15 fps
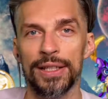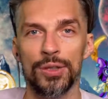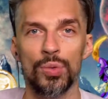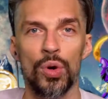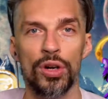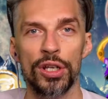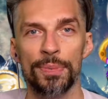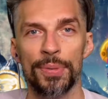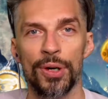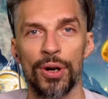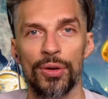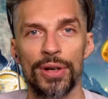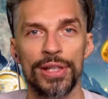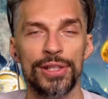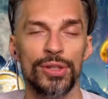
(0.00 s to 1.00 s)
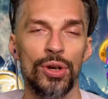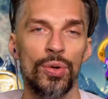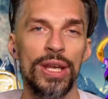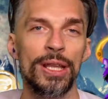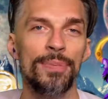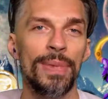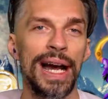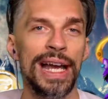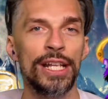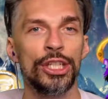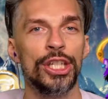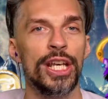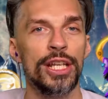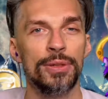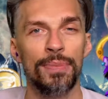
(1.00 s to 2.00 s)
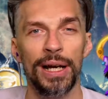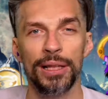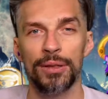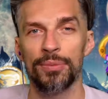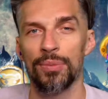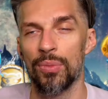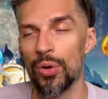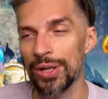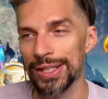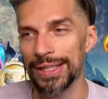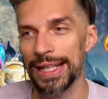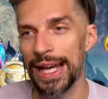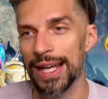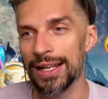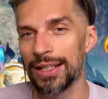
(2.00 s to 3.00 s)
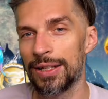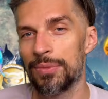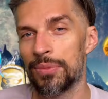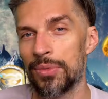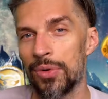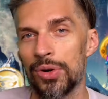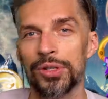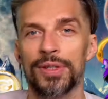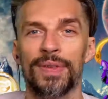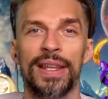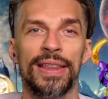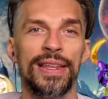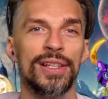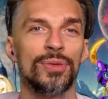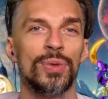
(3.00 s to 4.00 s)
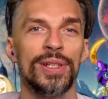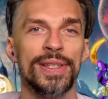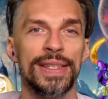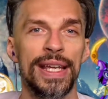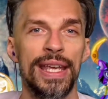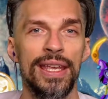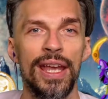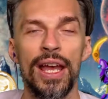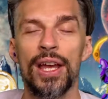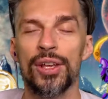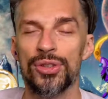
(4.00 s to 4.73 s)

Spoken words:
It's work in progress, so it might change, but most likely most of the things will stay.